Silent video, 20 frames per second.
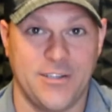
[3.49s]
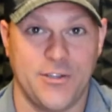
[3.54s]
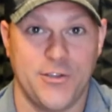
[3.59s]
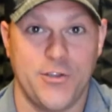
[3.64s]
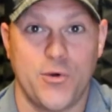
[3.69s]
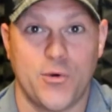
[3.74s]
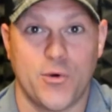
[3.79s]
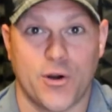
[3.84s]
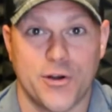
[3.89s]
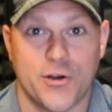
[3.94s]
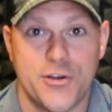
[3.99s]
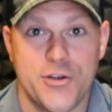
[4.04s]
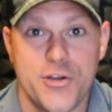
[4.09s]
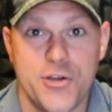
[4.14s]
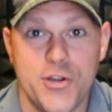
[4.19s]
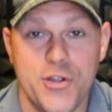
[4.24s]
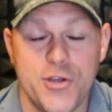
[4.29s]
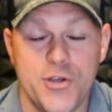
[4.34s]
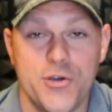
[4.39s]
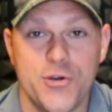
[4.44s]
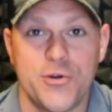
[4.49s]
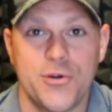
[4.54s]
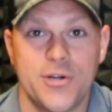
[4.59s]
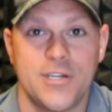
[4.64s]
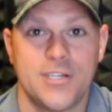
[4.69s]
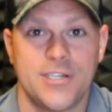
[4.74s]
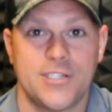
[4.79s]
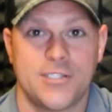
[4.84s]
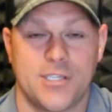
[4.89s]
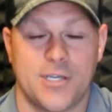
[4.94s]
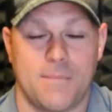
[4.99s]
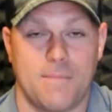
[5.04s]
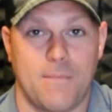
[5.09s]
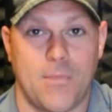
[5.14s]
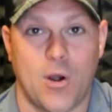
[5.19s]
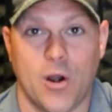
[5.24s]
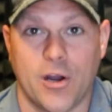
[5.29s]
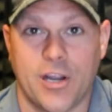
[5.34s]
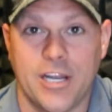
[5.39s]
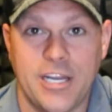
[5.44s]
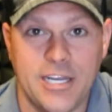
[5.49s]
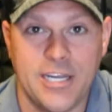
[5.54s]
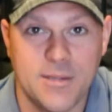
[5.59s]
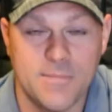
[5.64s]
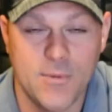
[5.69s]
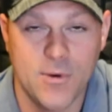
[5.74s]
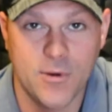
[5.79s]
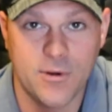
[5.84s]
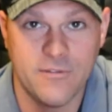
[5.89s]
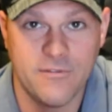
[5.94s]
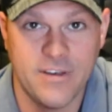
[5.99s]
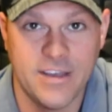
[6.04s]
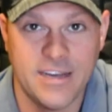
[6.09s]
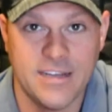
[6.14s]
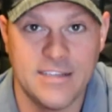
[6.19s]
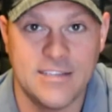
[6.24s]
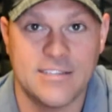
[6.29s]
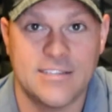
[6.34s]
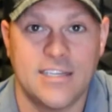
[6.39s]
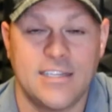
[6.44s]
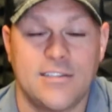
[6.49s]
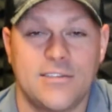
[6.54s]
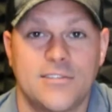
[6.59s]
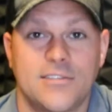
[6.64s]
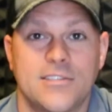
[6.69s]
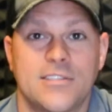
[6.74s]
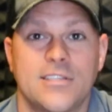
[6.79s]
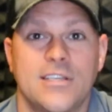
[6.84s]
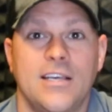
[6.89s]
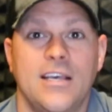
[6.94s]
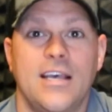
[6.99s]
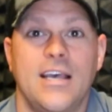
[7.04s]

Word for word: you are new to marketing to motivated sellers,